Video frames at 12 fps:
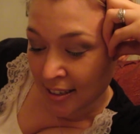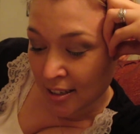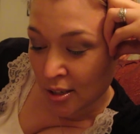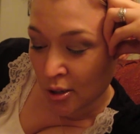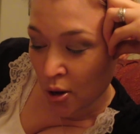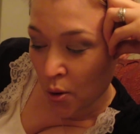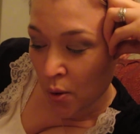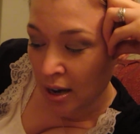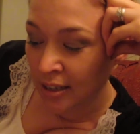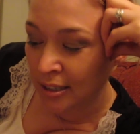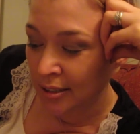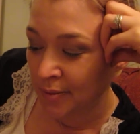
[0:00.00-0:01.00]
So,
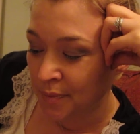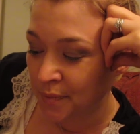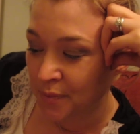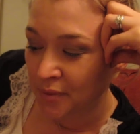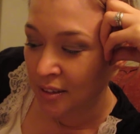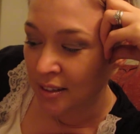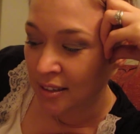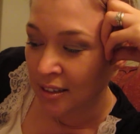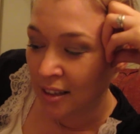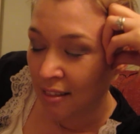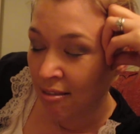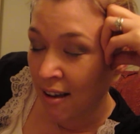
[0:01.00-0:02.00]

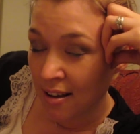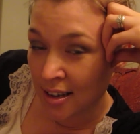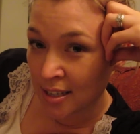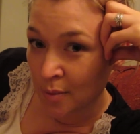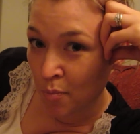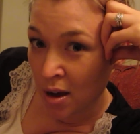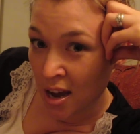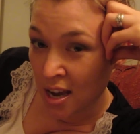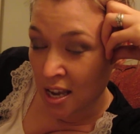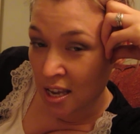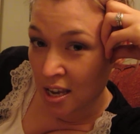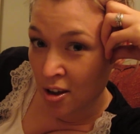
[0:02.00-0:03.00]
that is
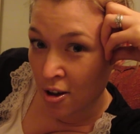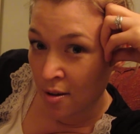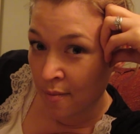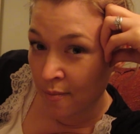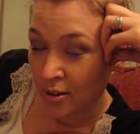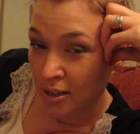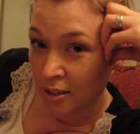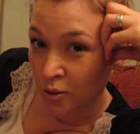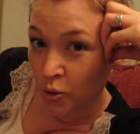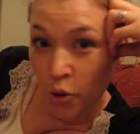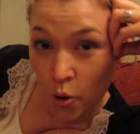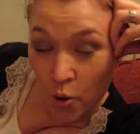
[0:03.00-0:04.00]
my
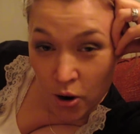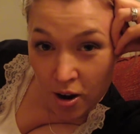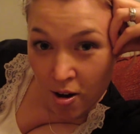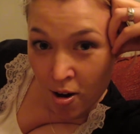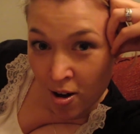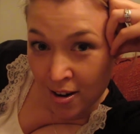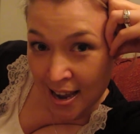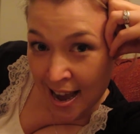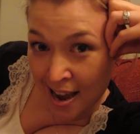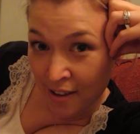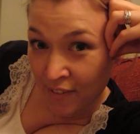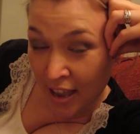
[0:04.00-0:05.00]
talk on
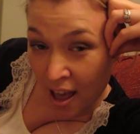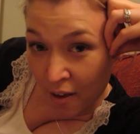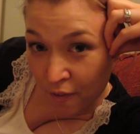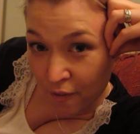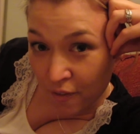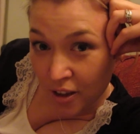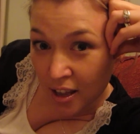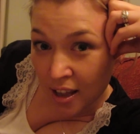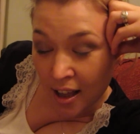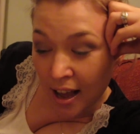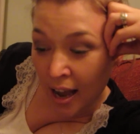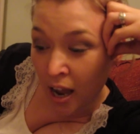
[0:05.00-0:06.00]
IVF.
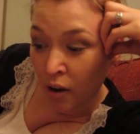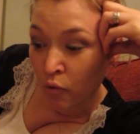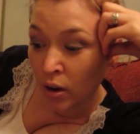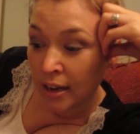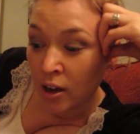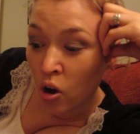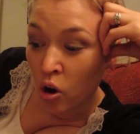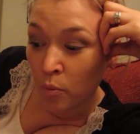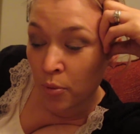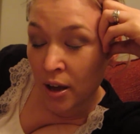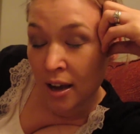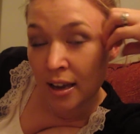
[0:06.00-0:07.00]
I really
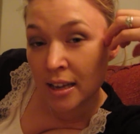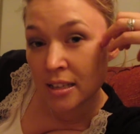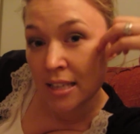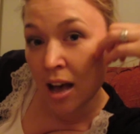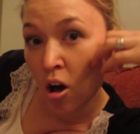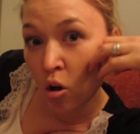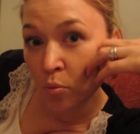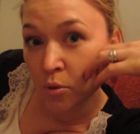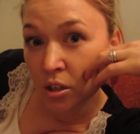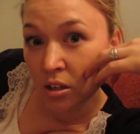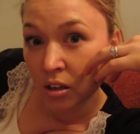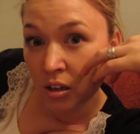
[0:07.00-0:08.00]
hope that it's
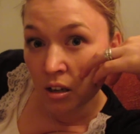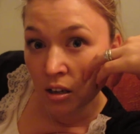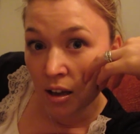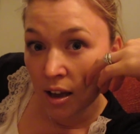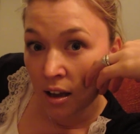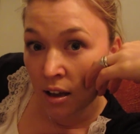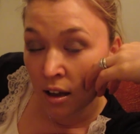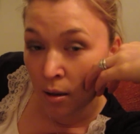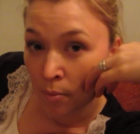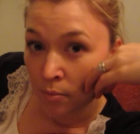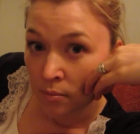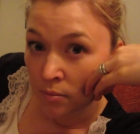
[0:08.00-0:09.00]
helped
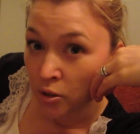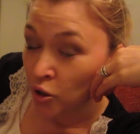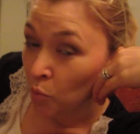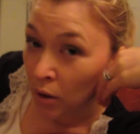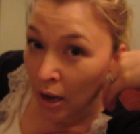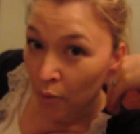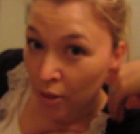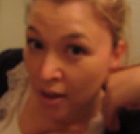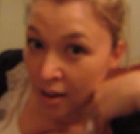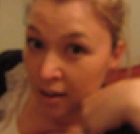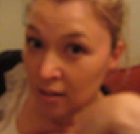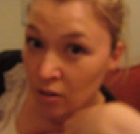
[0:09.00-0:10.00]
someone out
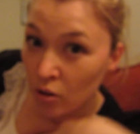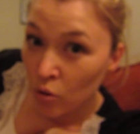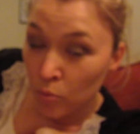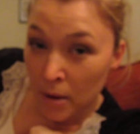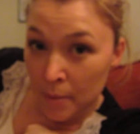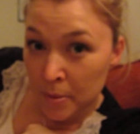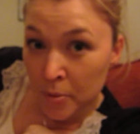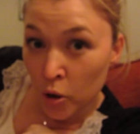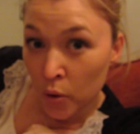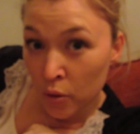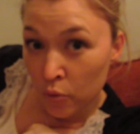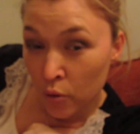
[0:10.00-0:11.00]
there who may be
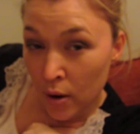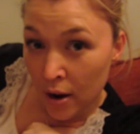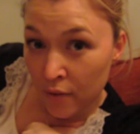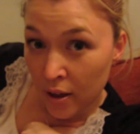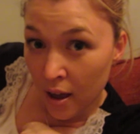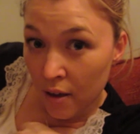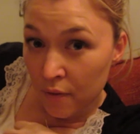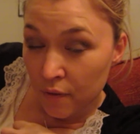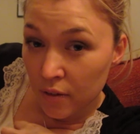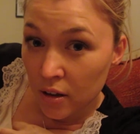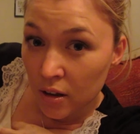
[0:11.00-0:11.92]
going through IVF,